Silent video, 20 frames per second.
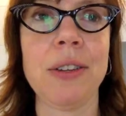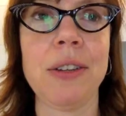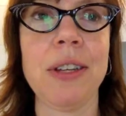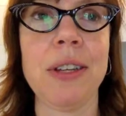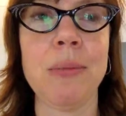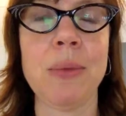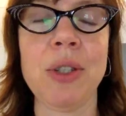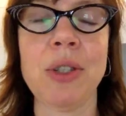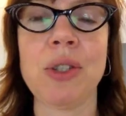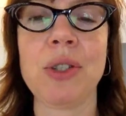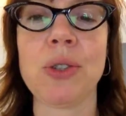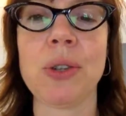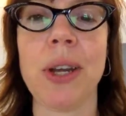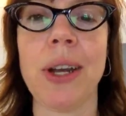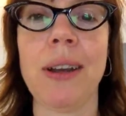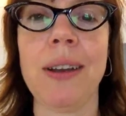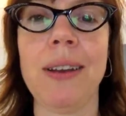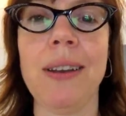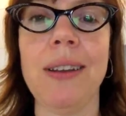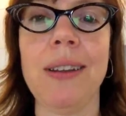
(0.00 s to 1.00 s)

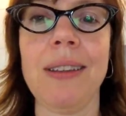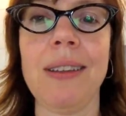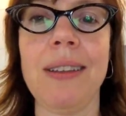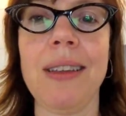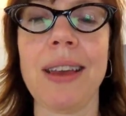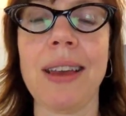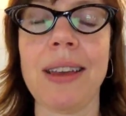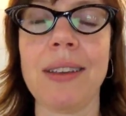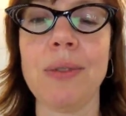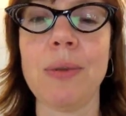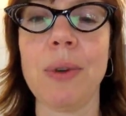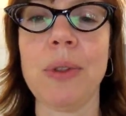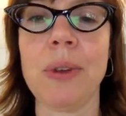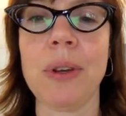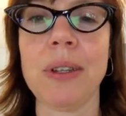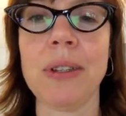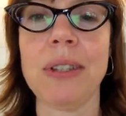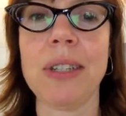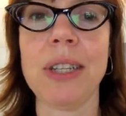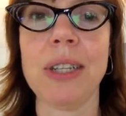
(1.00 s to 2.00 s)
demonstrated that with
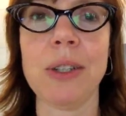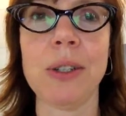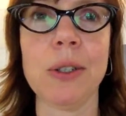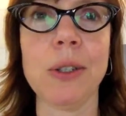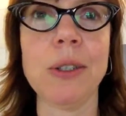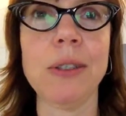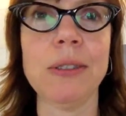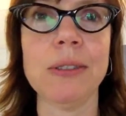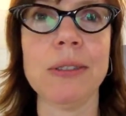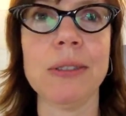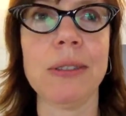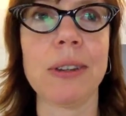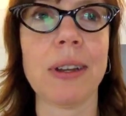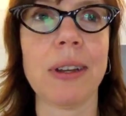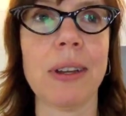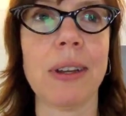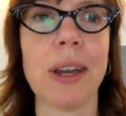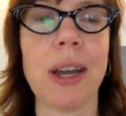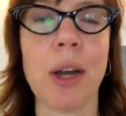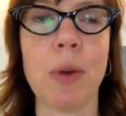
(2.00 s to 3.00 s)
until,
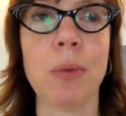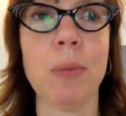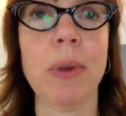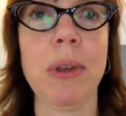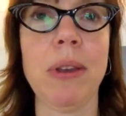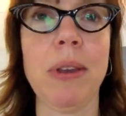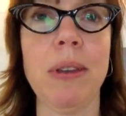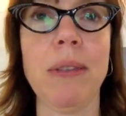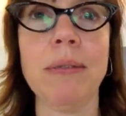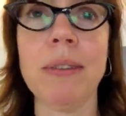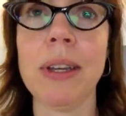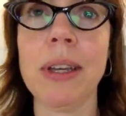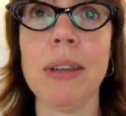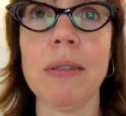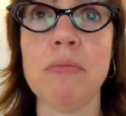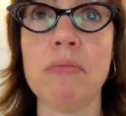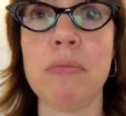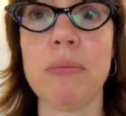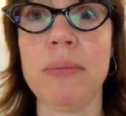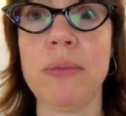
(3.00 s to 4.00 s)
I would be,
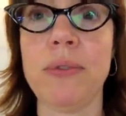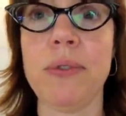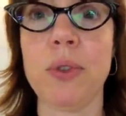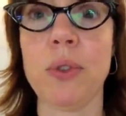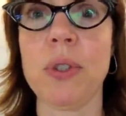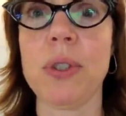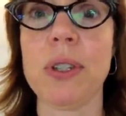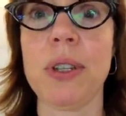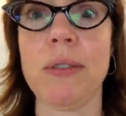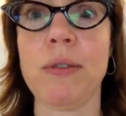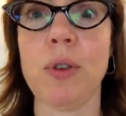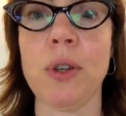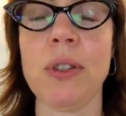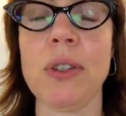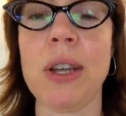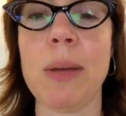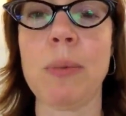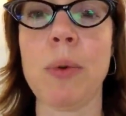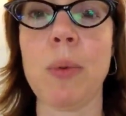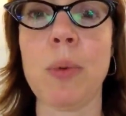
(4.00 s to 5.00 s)
for
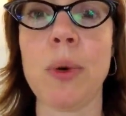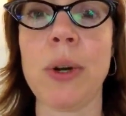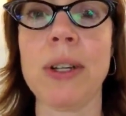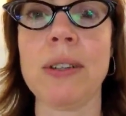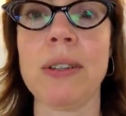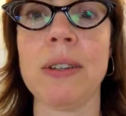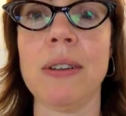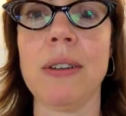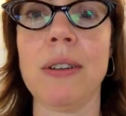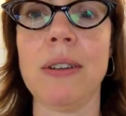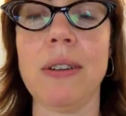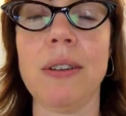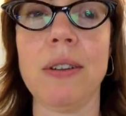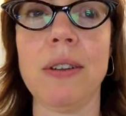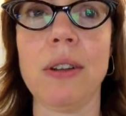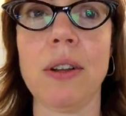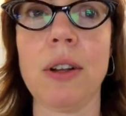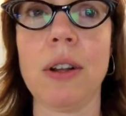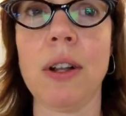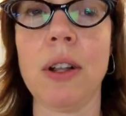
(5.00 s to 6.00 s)
example, present
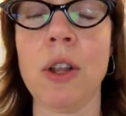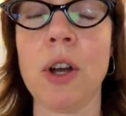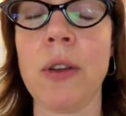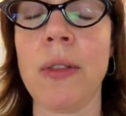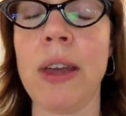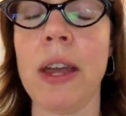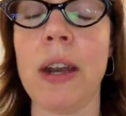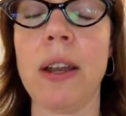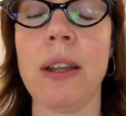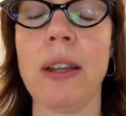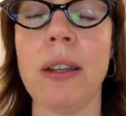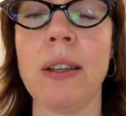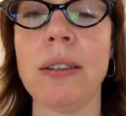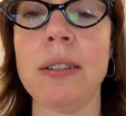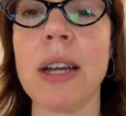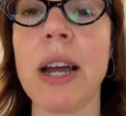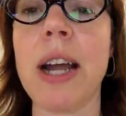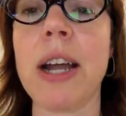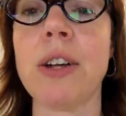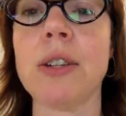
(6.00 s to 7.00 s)
along that
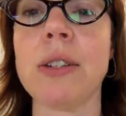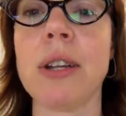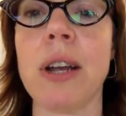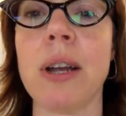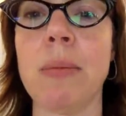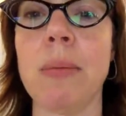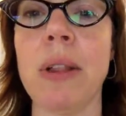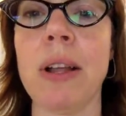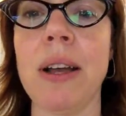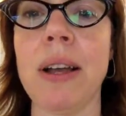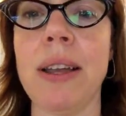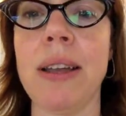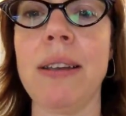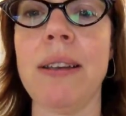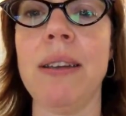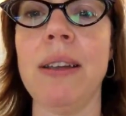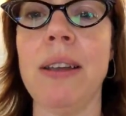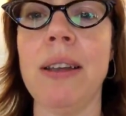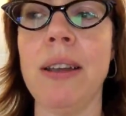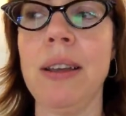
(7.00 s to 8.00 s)
entire timeline
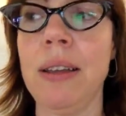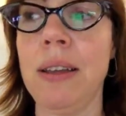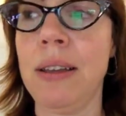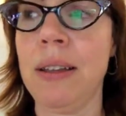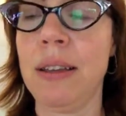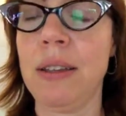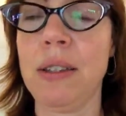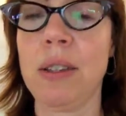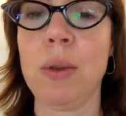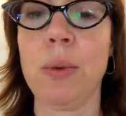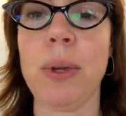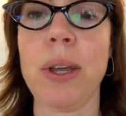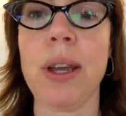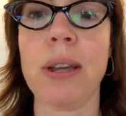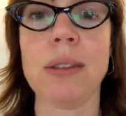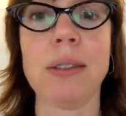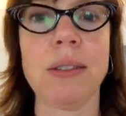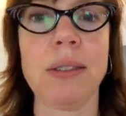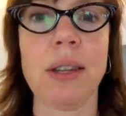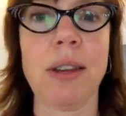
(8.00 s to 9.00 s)
until we
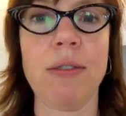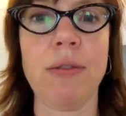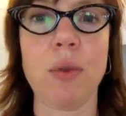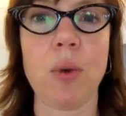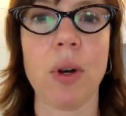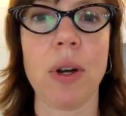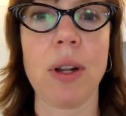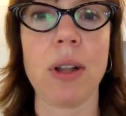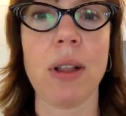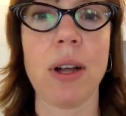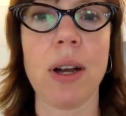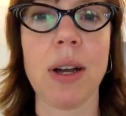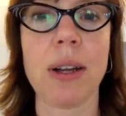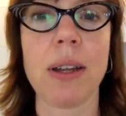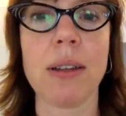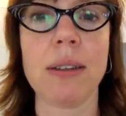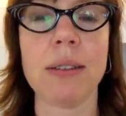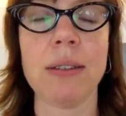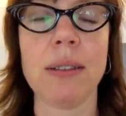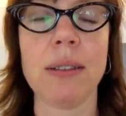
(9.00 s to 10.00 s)
got to, say, 4 o'clock.